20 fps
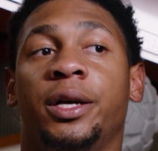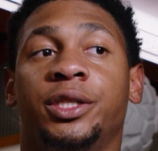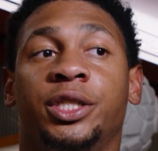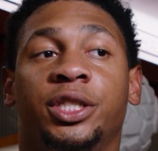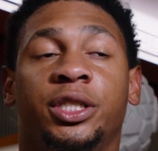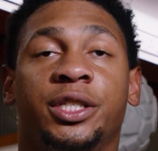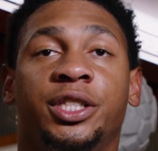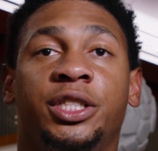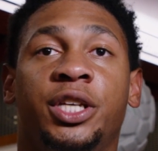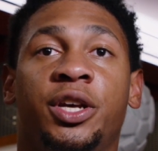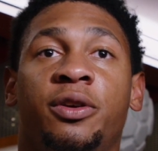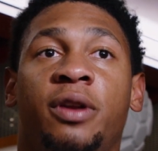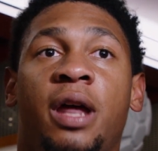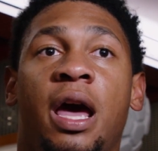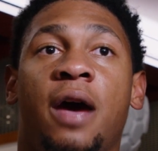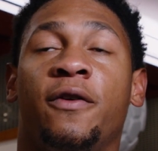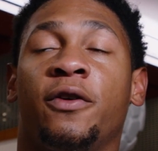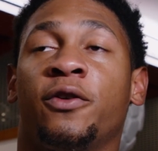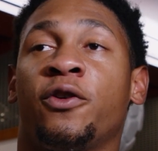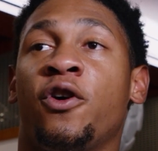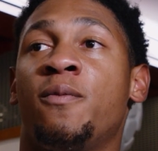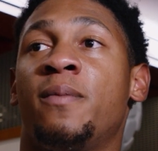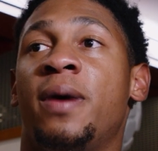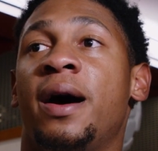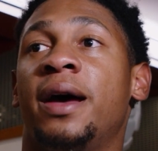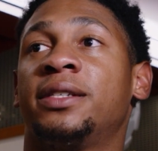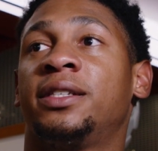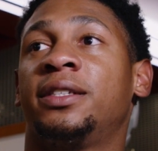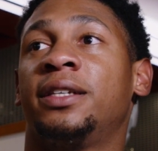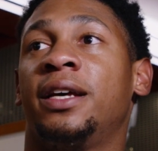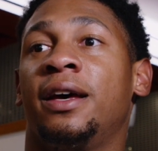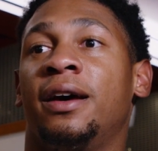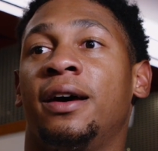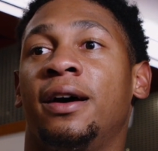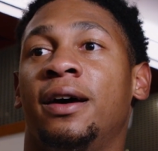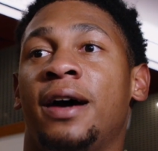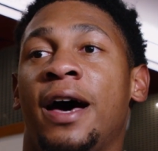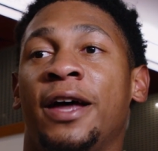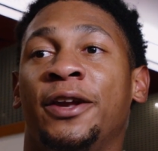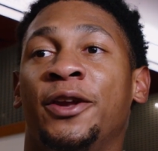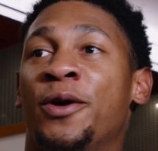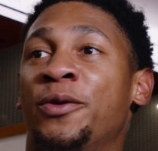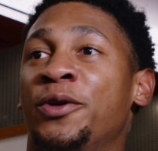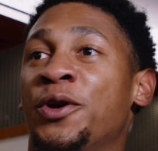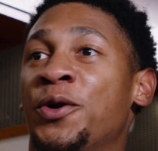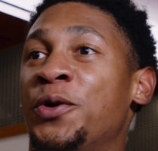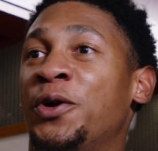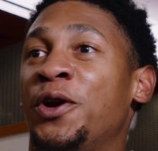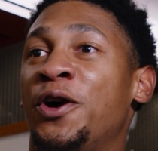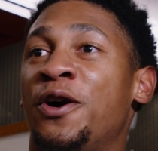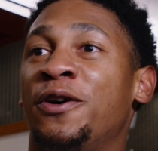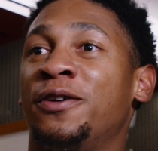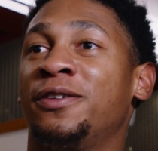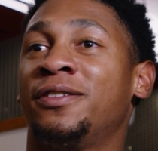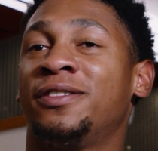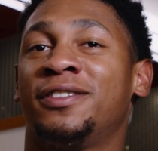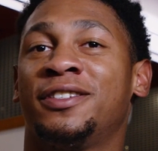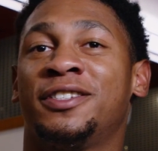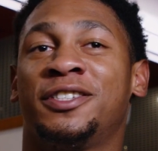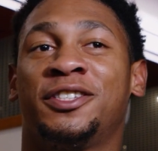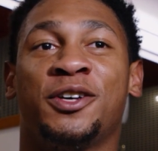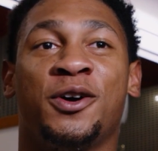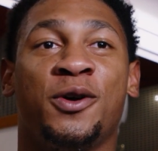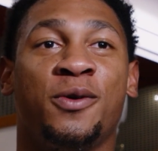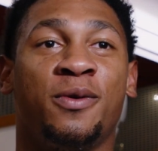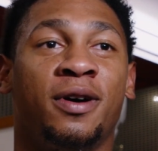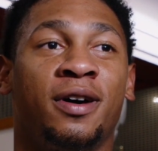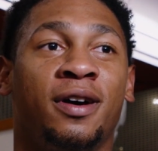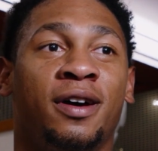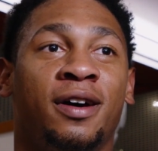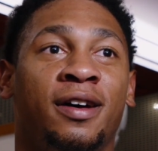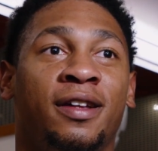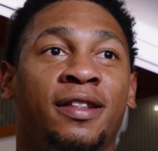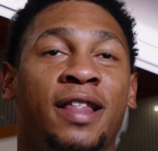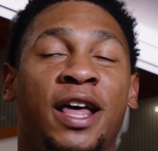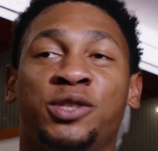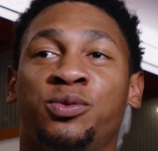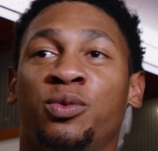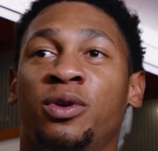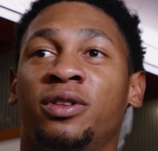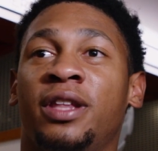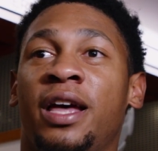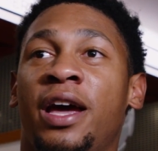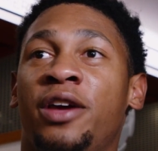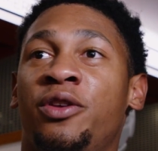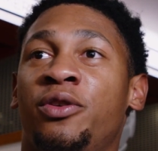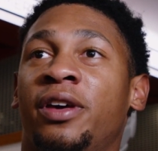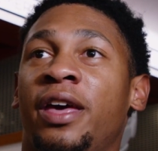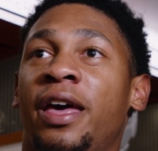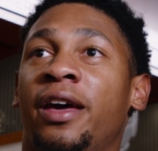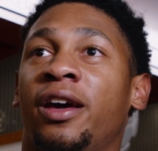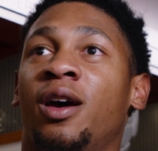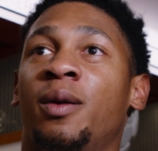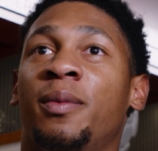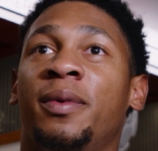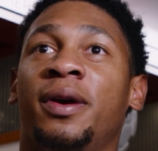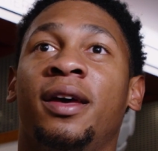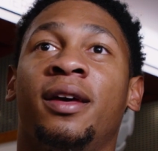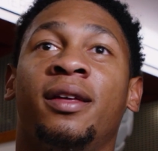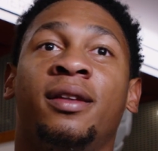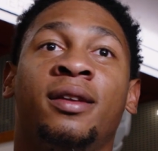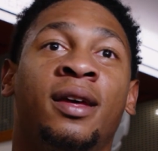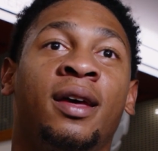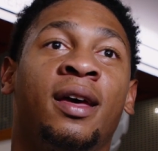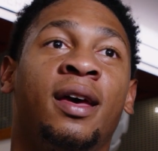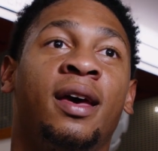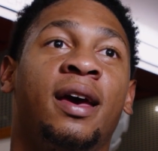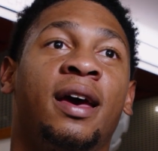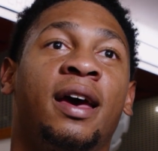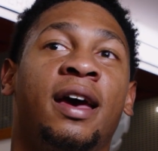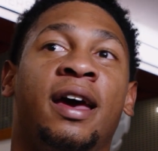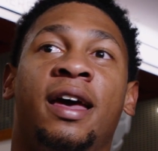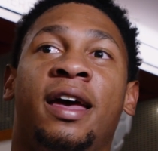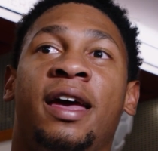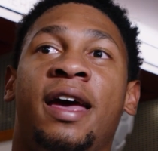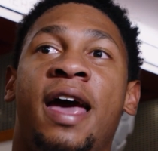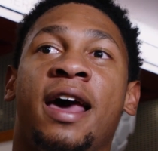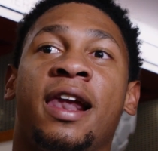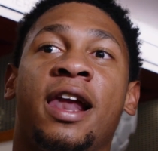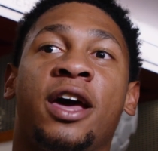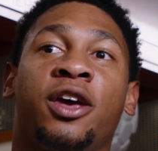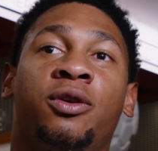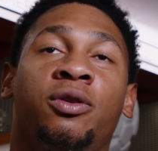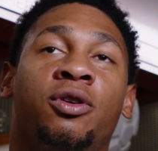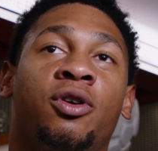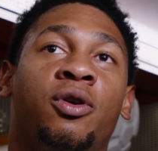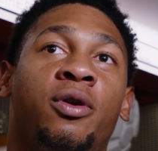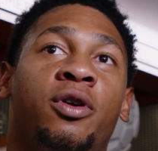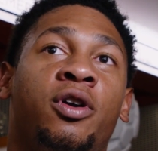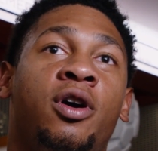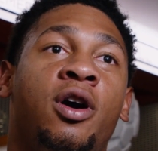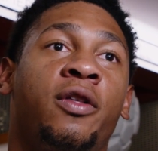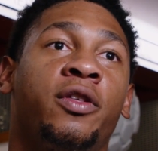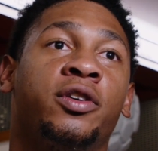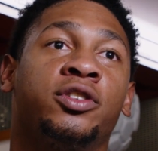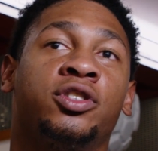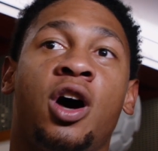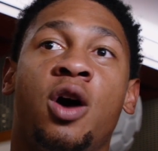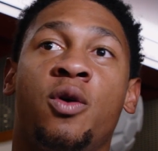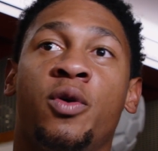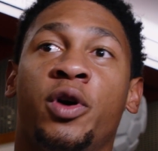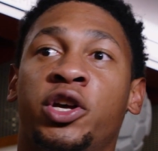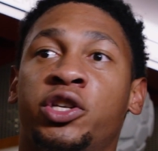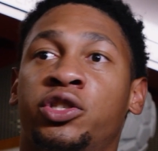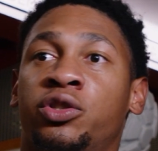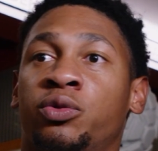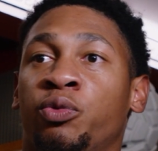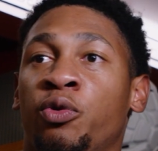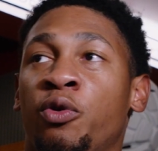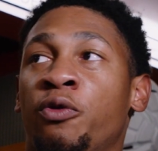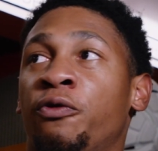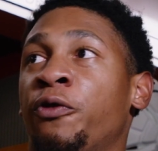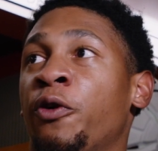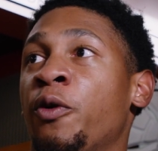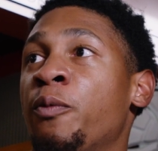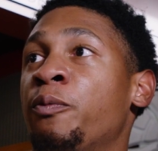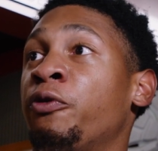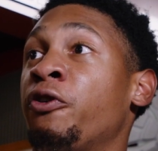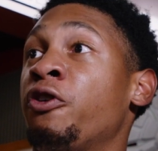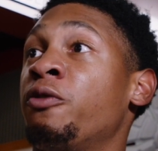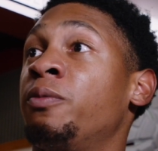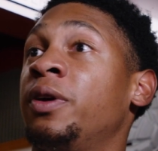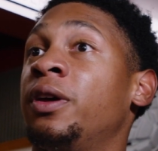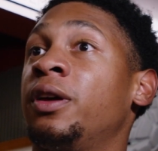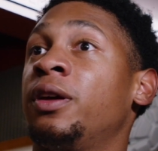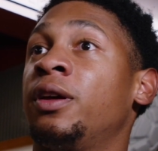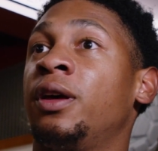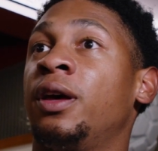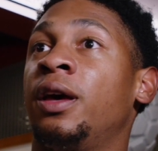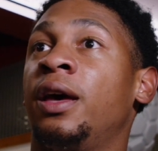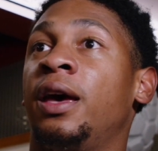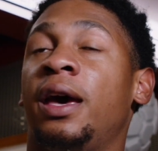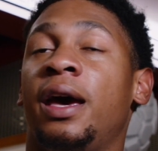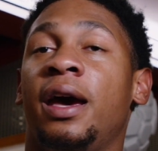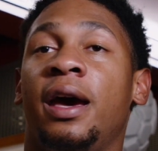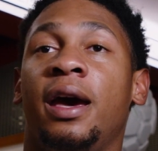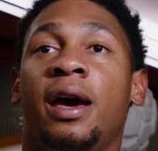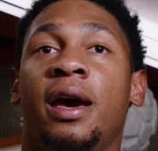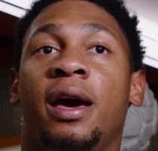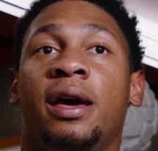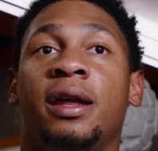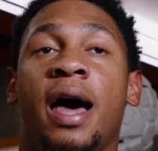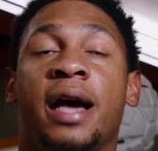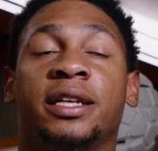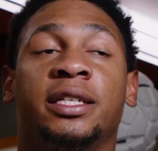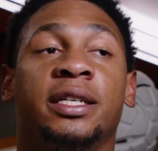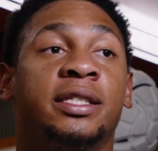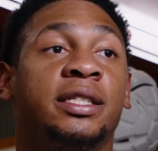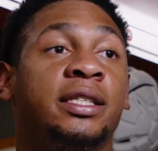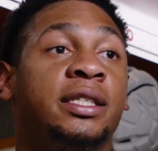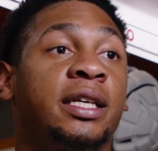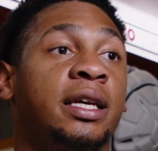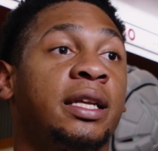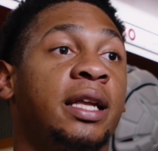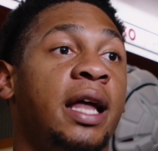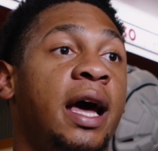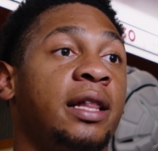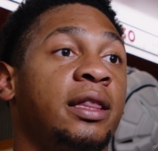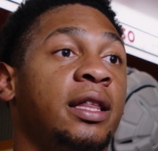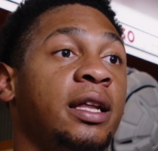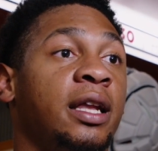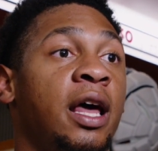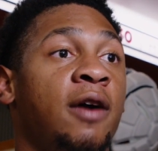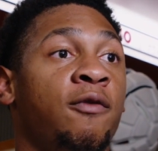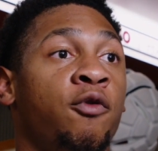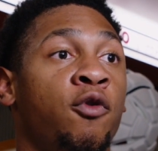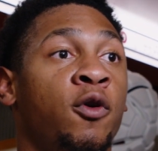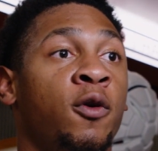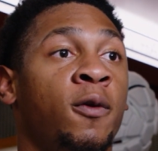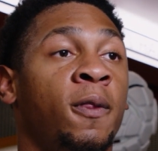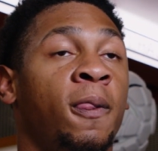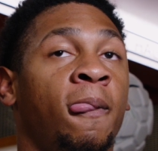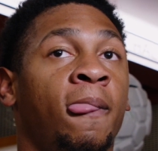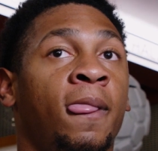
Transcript: Uh, just continue to have a growth mindset. Uh, I don't know it all, so uh, that's one thing. You can't come in and act like you know it all. There's always room for improvement, and I just see like the level.